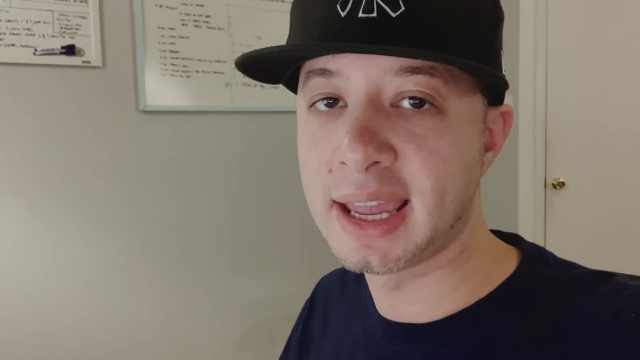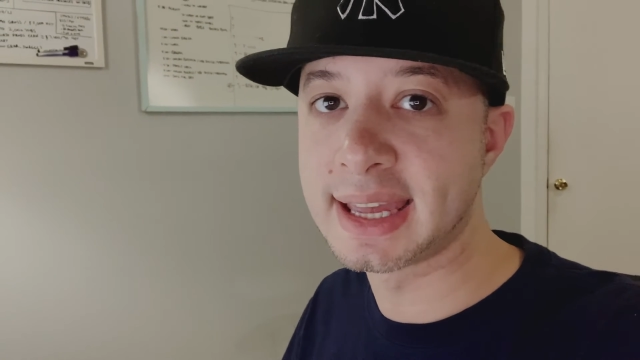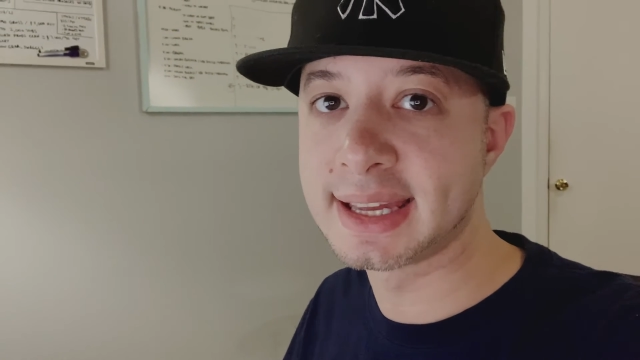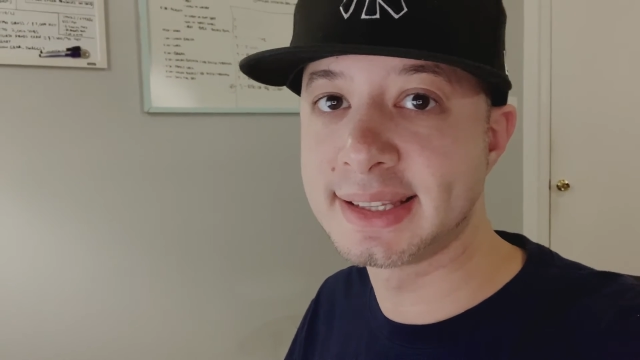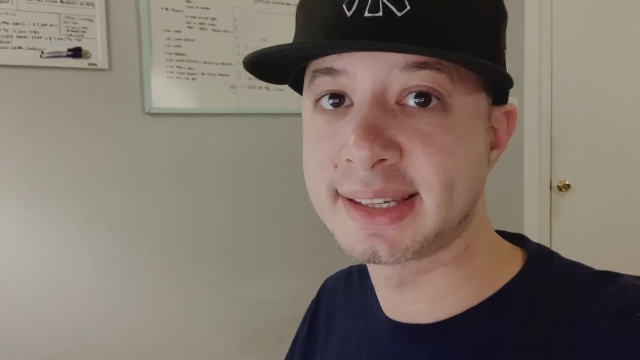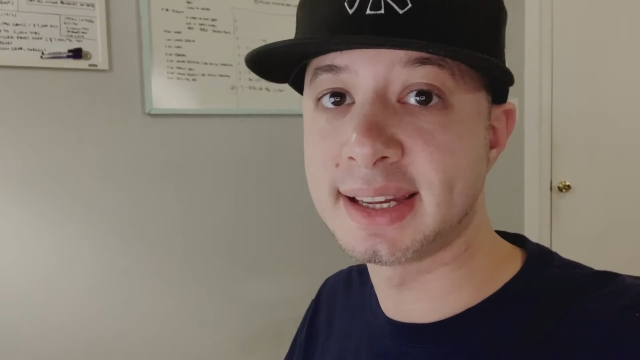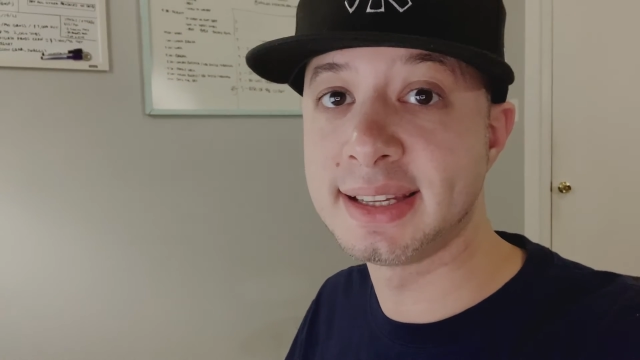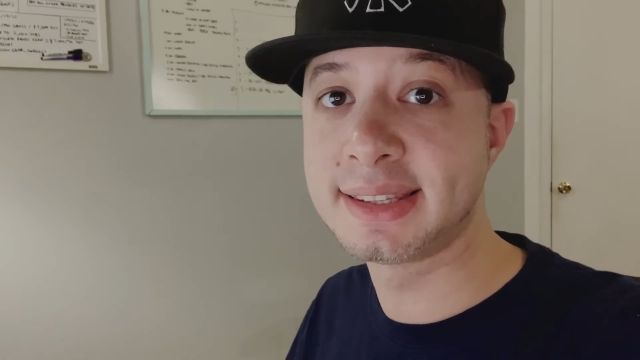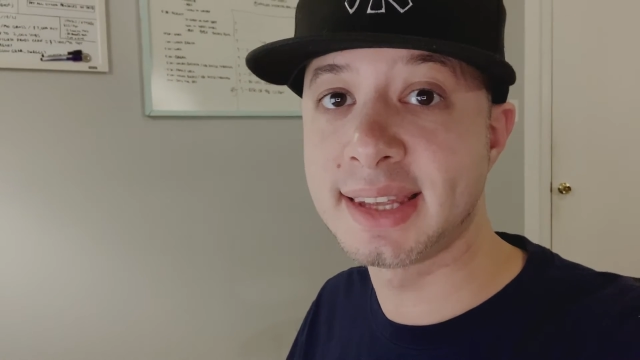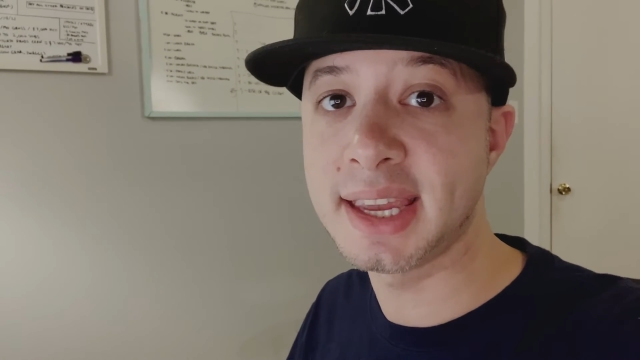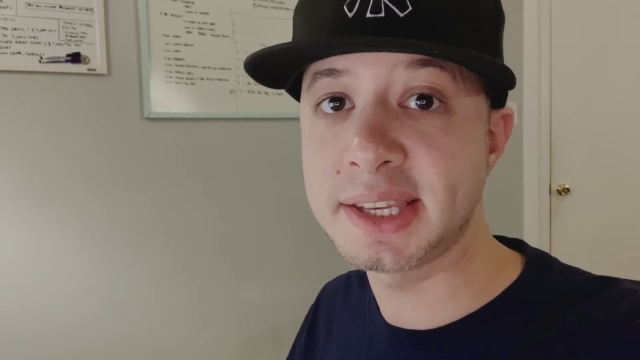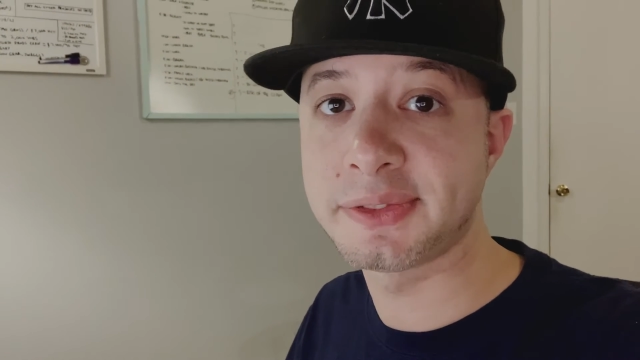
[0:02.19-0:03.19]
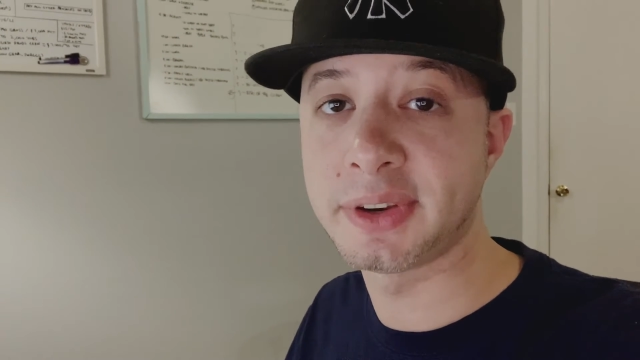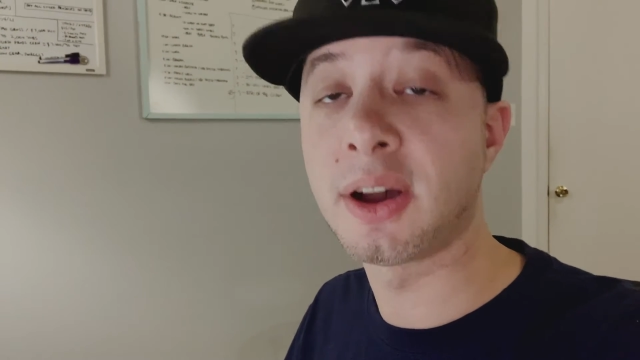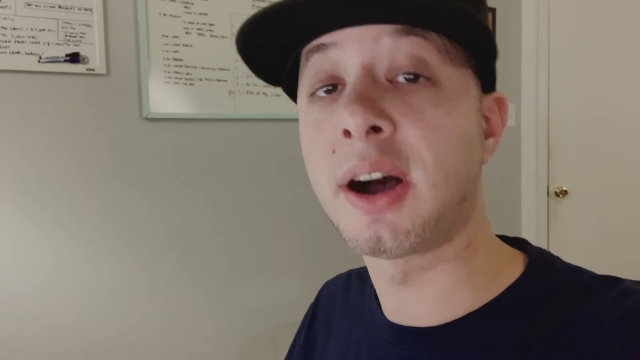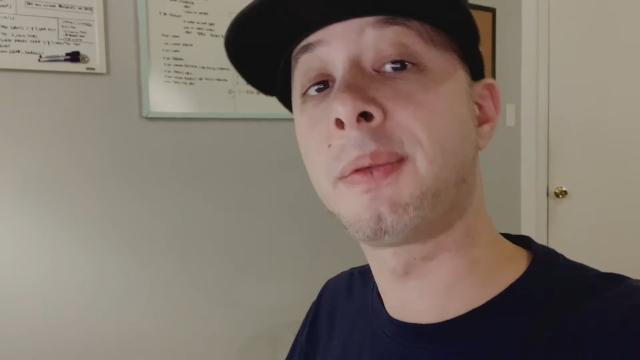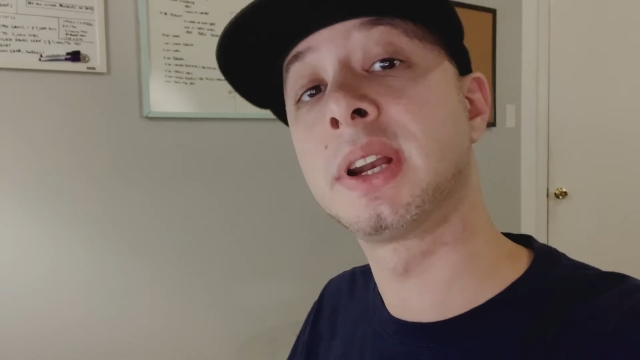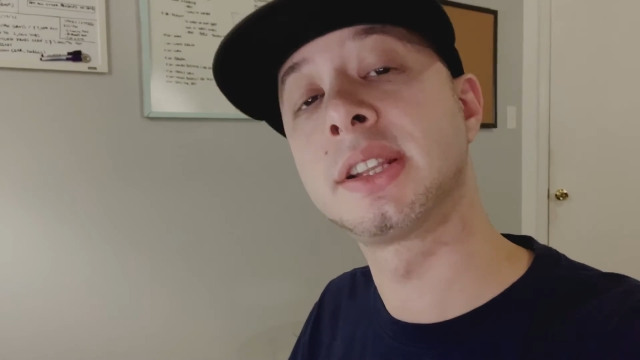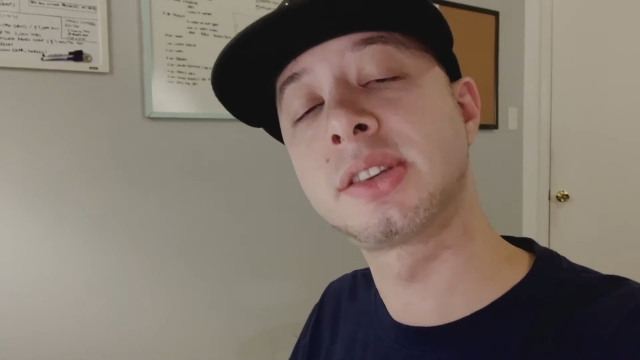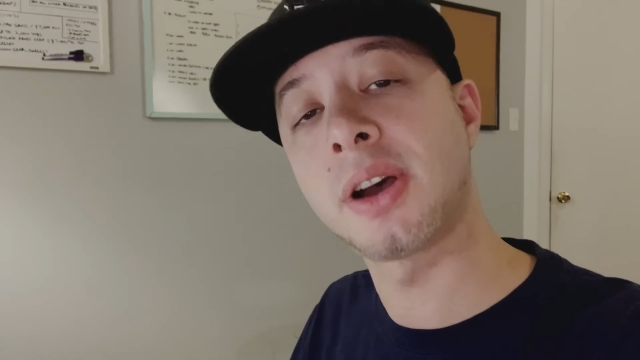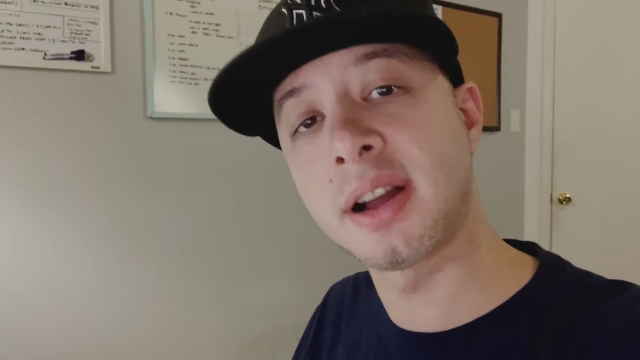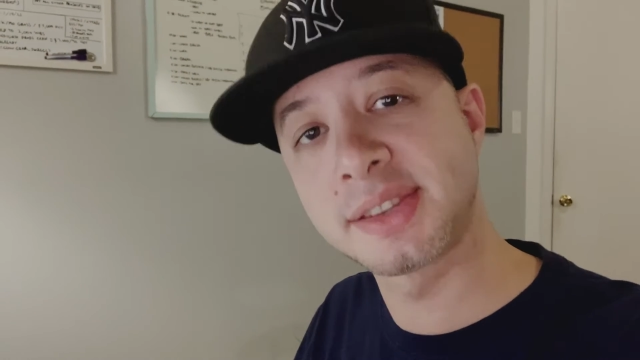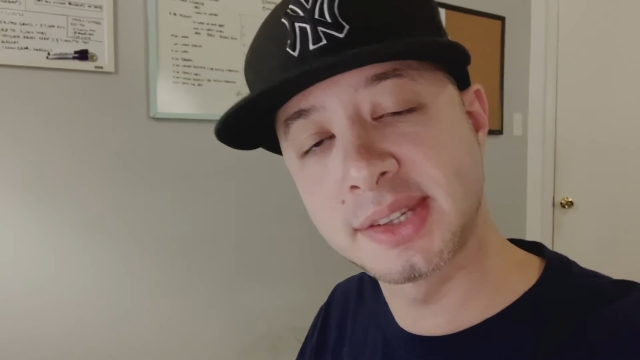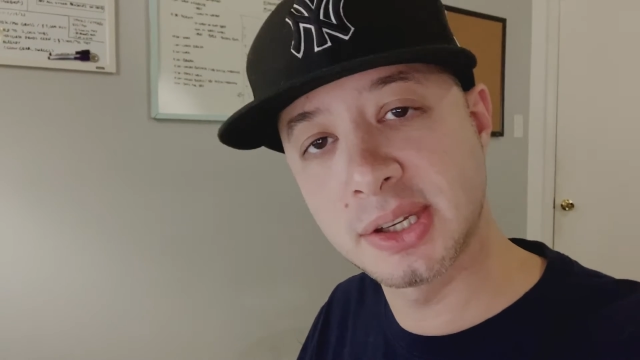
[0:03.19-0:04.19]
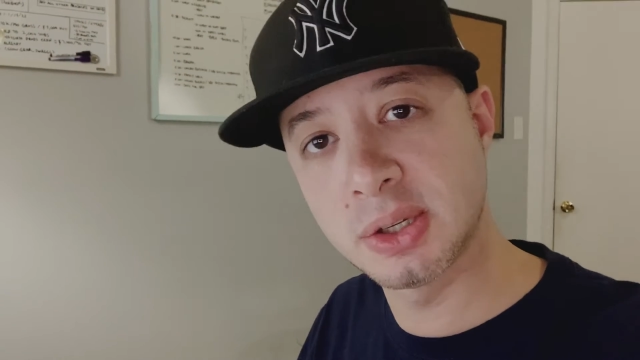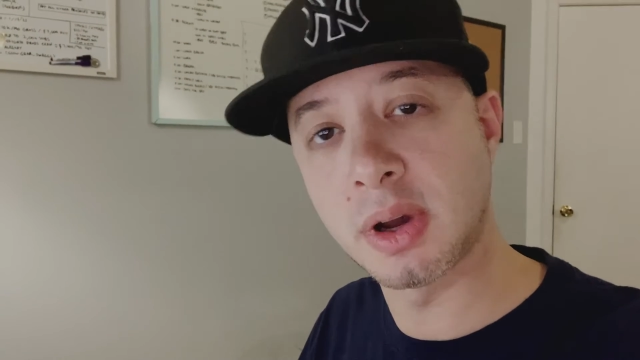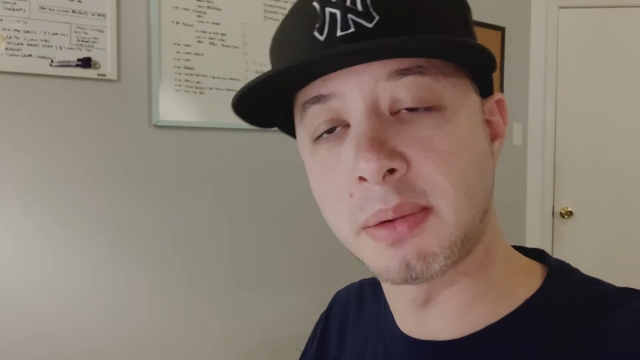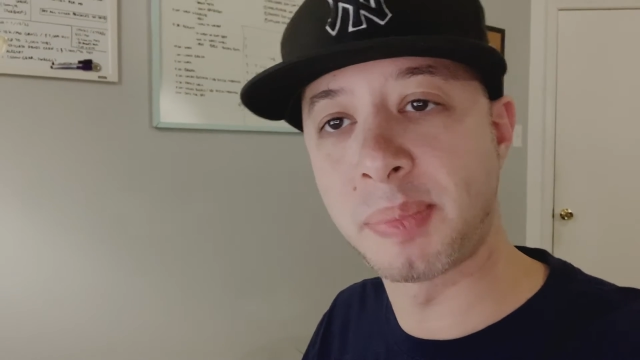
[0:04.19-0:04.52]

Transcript: and in today's video, I want to talk to you